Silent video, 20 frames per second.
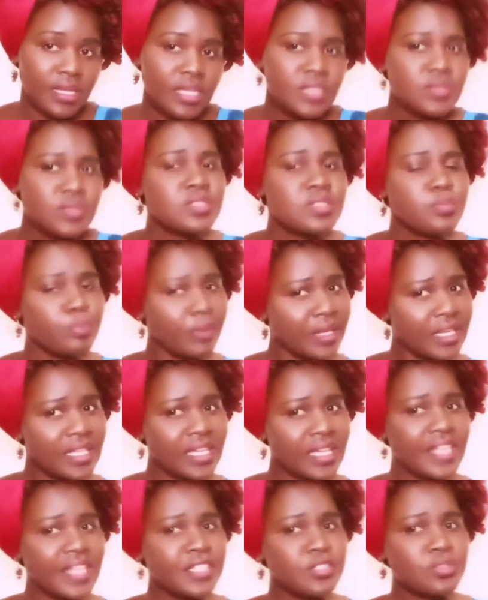So spending
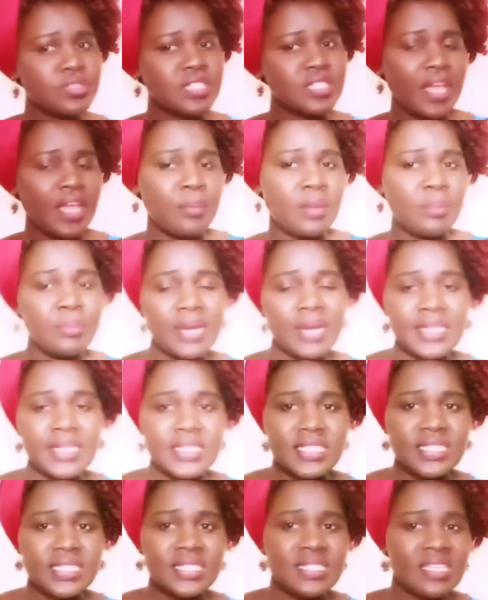a little time
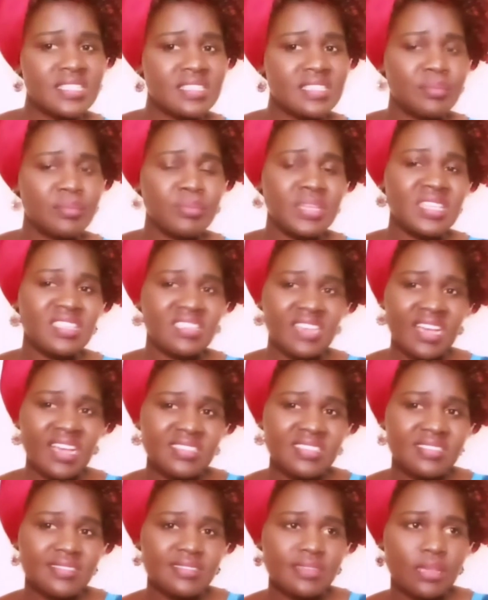apart, it doesn't mean
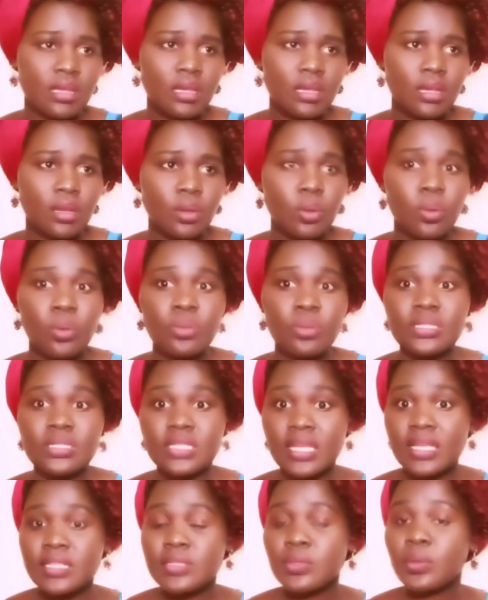years or
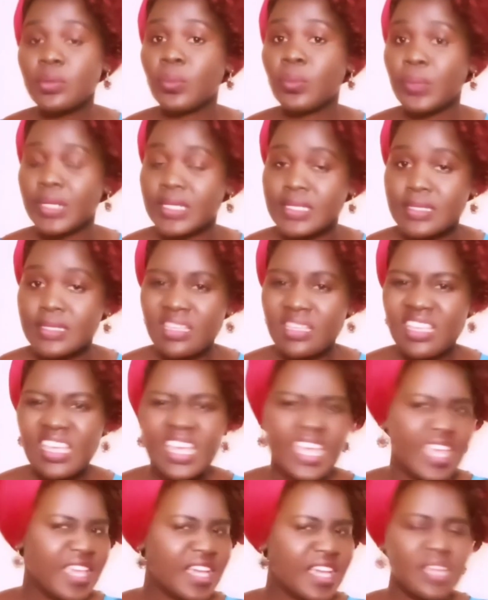days or weeks.
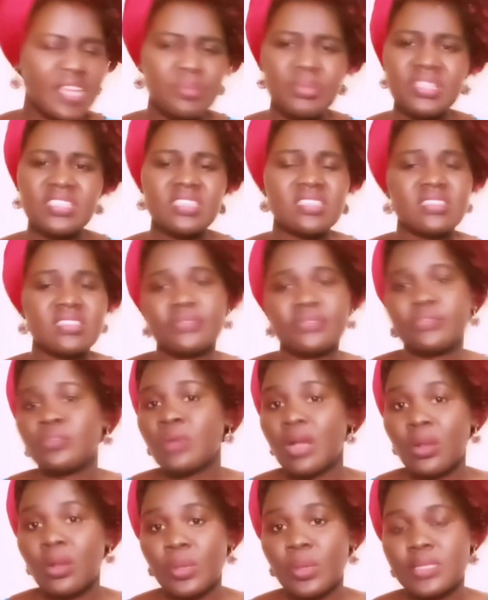It can be just a few
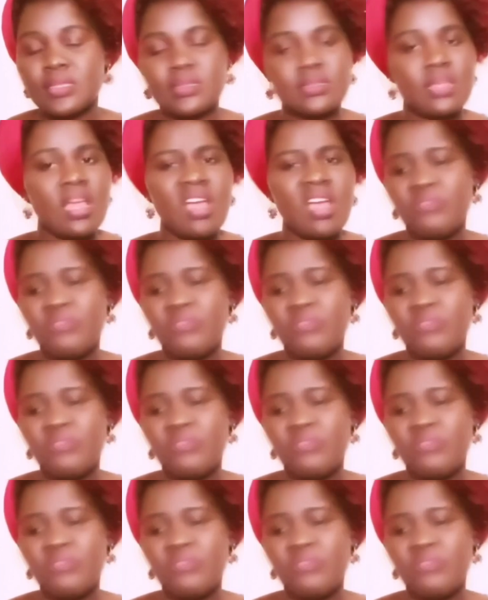hours.